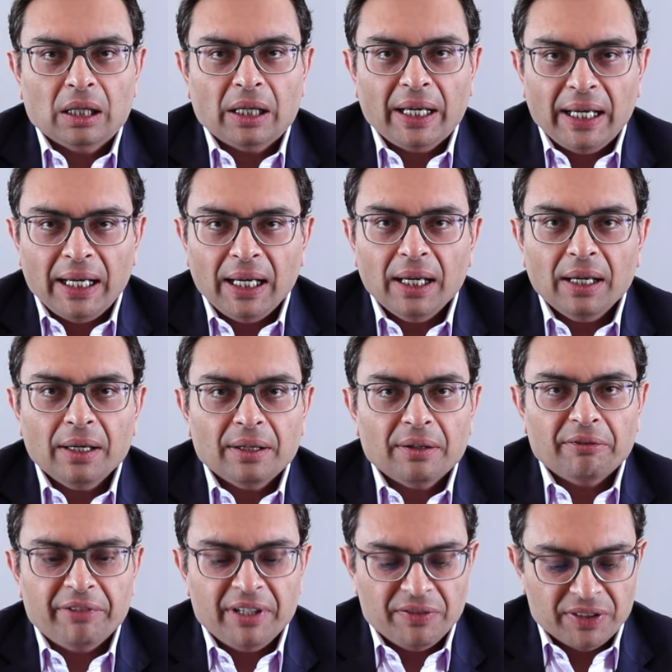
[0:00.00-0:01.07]
A,
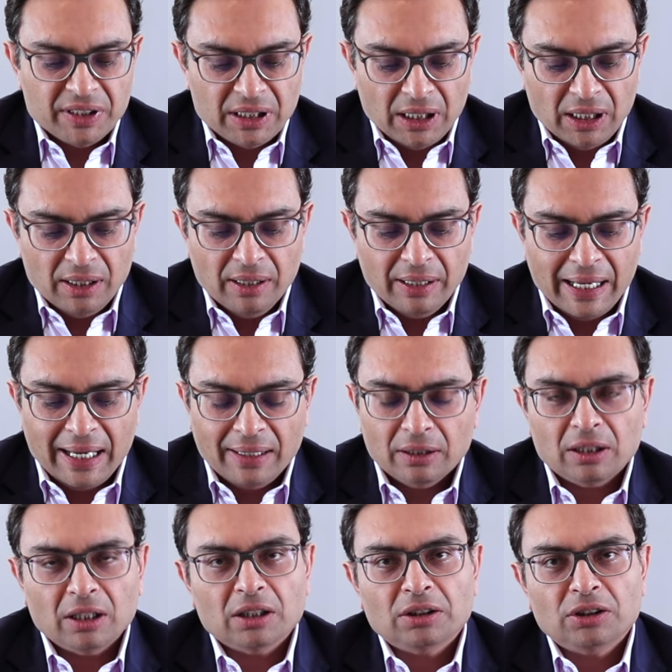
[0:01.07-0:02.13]
we've seen
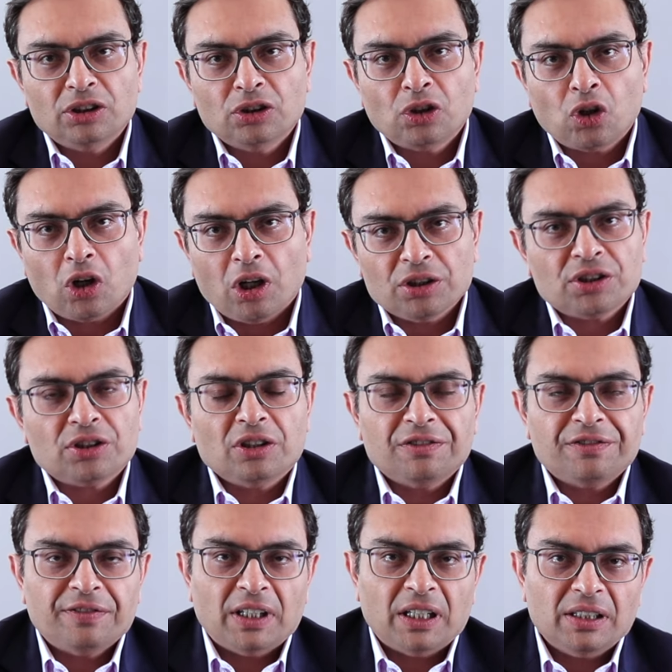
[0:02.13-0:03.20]
that the cost of
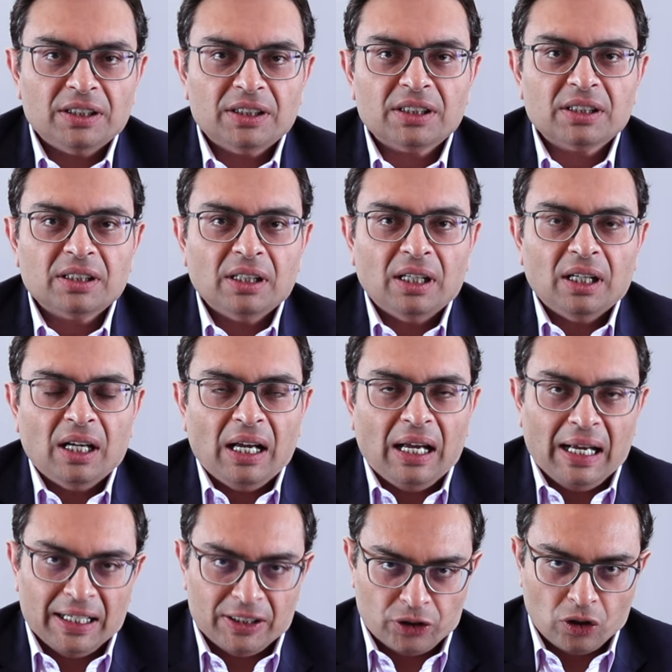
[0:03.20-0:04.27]
funds
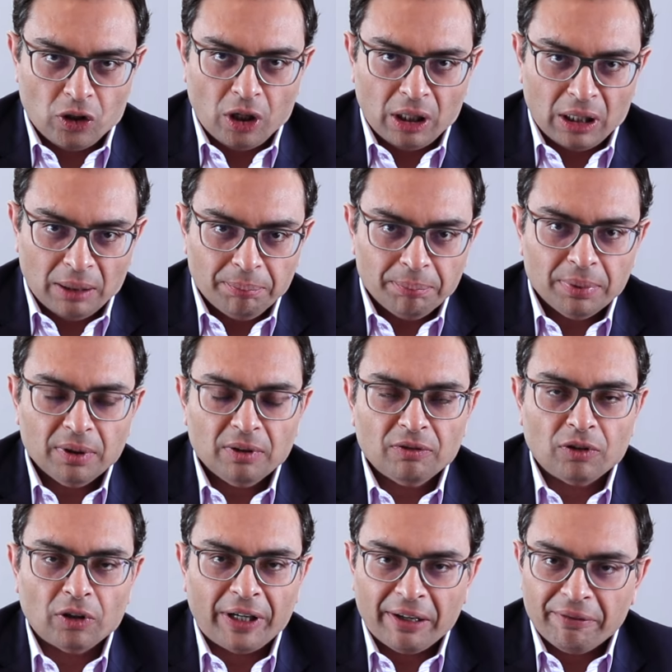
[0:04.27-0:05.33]
has gone up
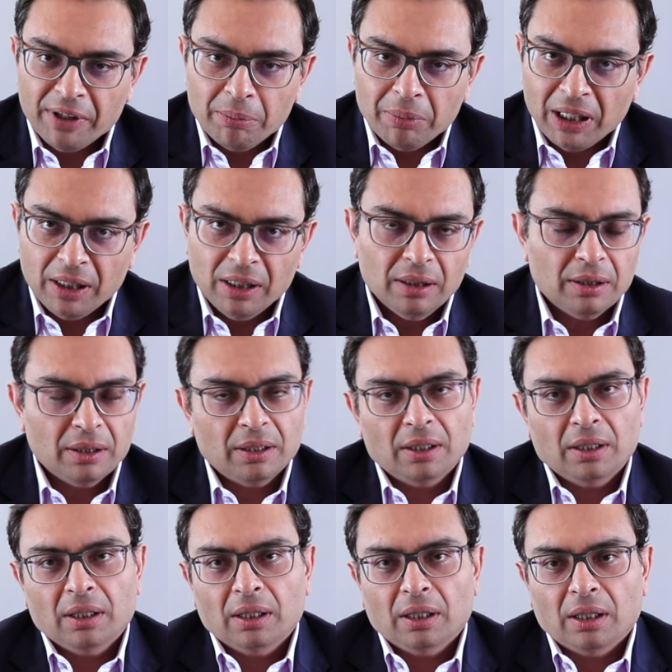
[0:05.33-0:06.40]
for everybody.
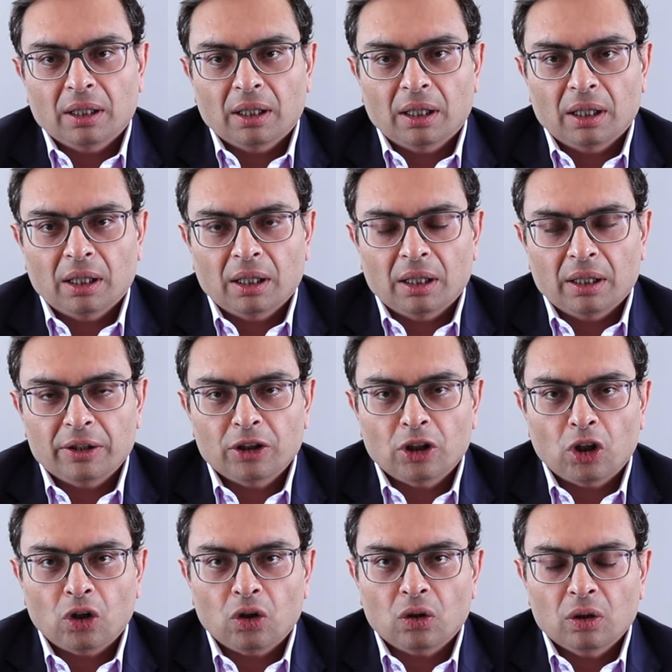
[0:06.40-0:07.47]
Uh, you
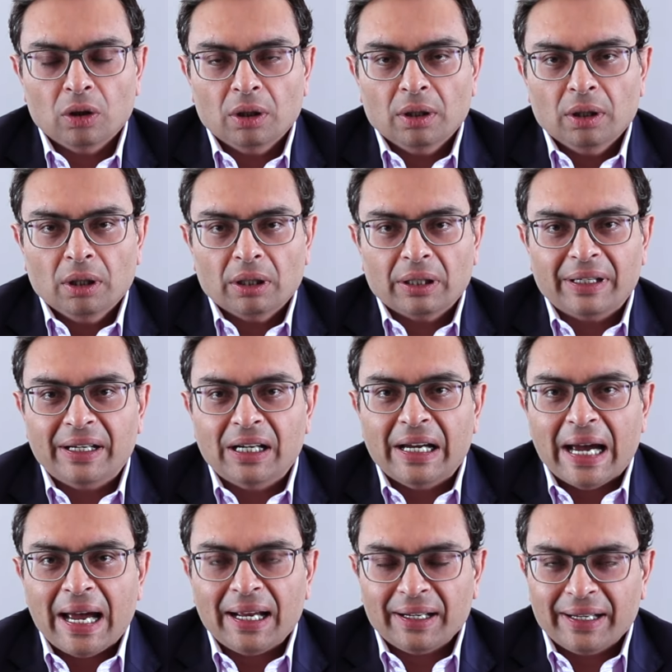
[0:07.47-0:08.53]
know,
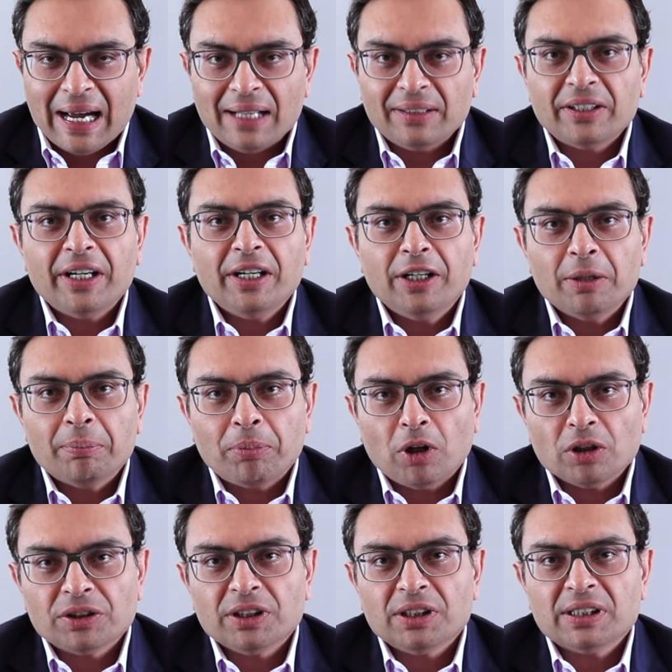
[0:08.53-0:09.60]
ga gathering
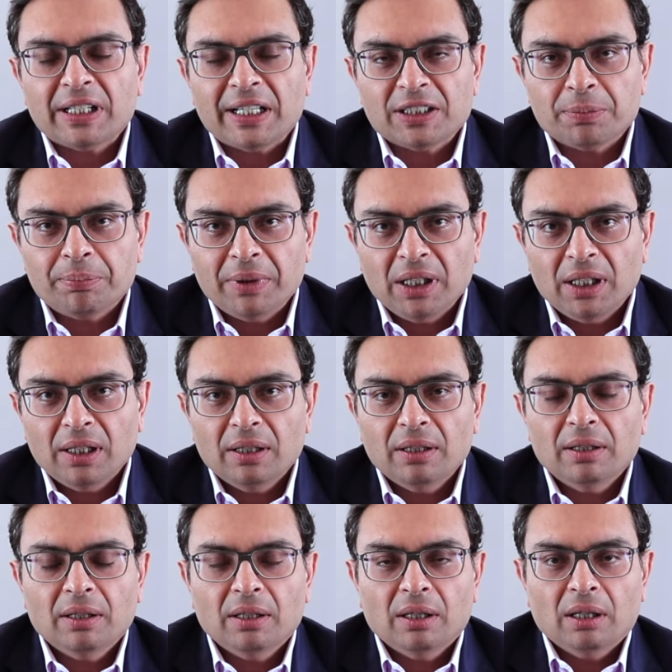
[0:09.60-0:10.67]
deposits has
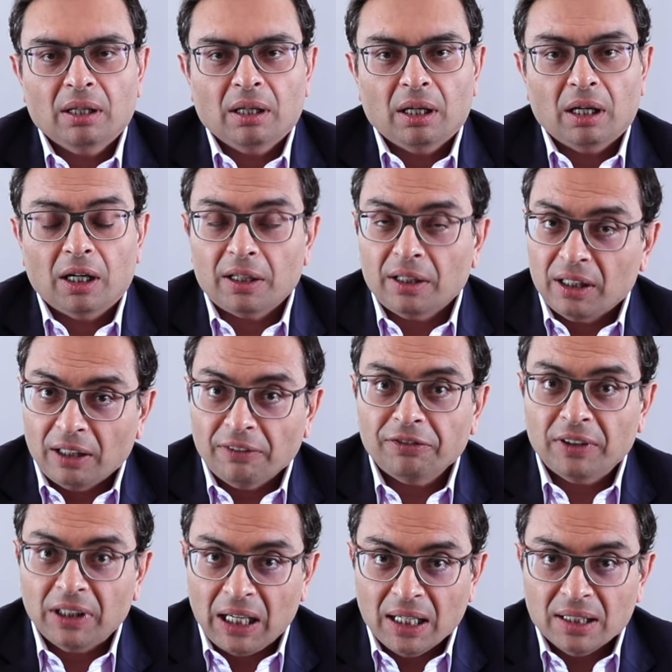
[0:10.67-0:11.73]
been a
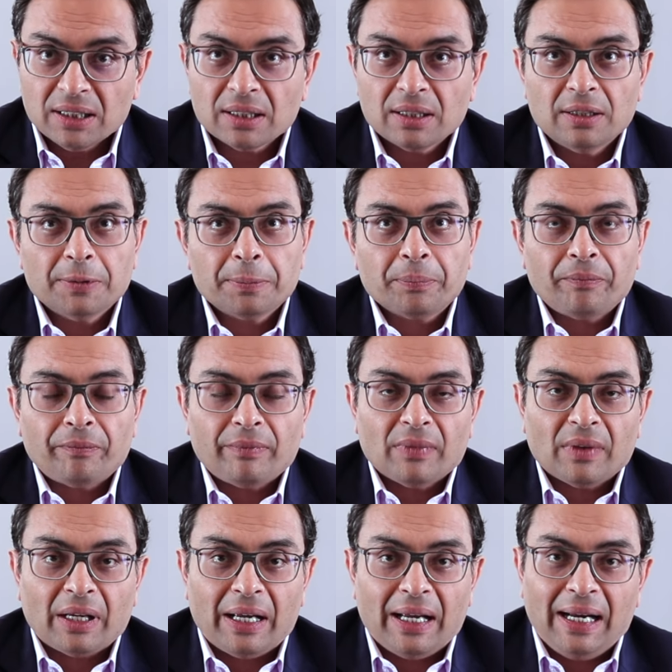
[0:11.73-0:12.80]
tough task
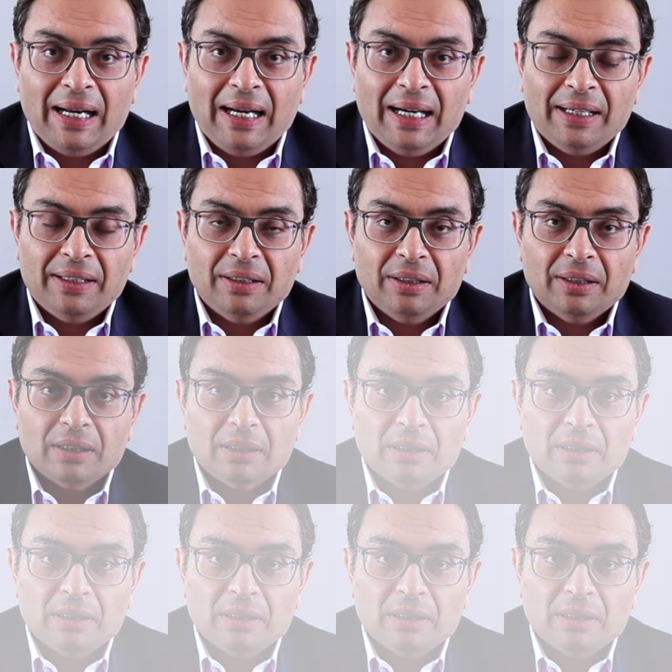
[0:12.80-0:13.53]
and